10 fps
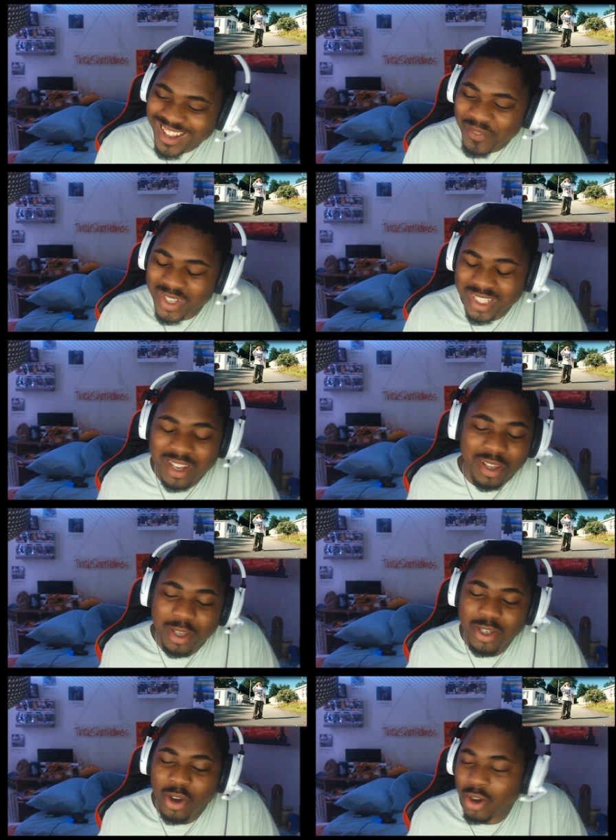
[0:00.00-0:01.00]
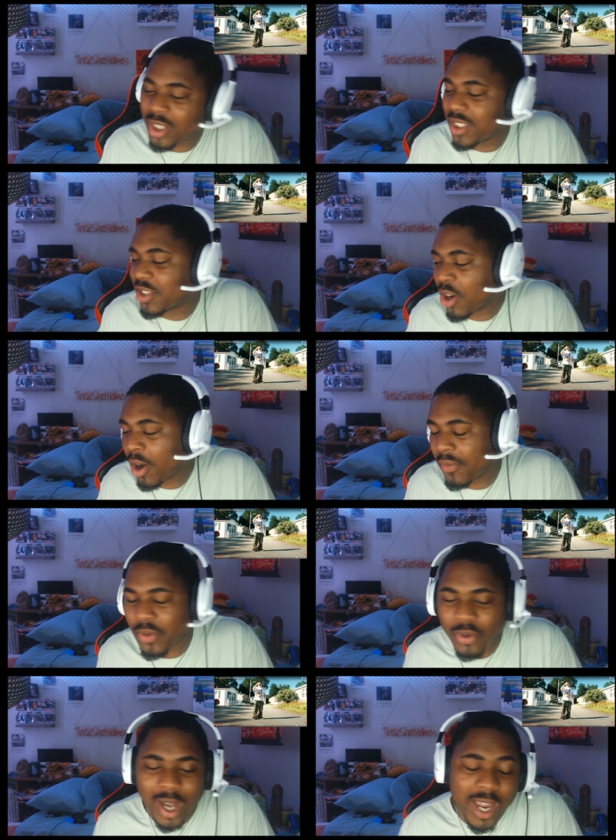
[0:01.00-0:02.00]
This sound like dog eating dog
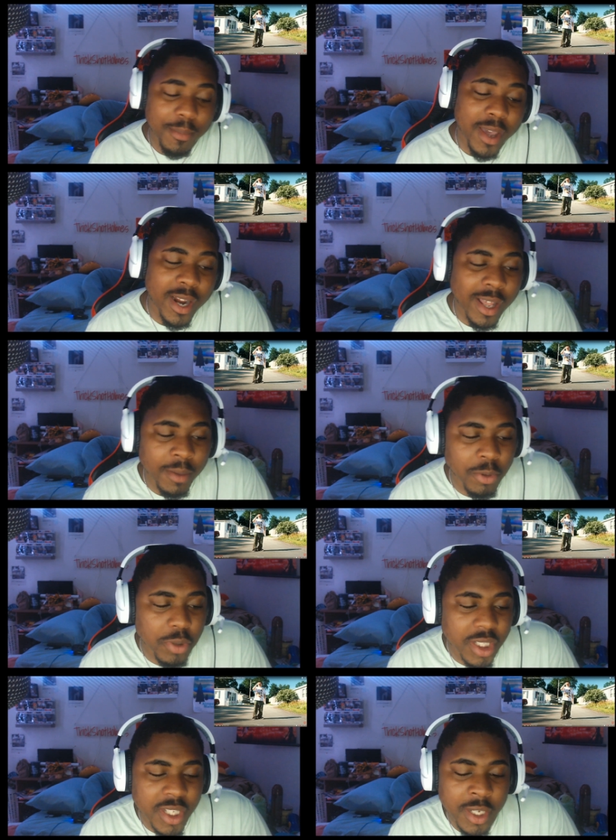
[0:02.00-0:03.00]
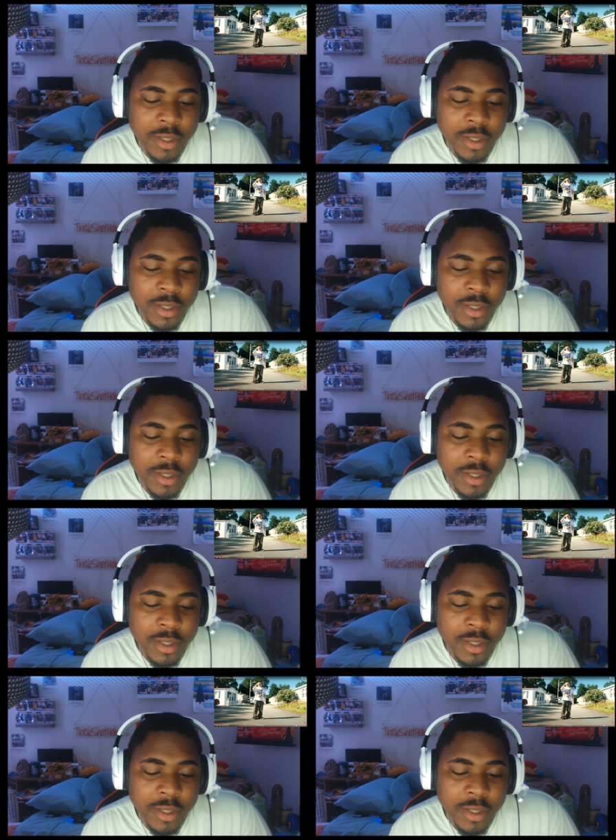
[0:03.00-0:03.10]
food. I ain't mad at him. Do your thing.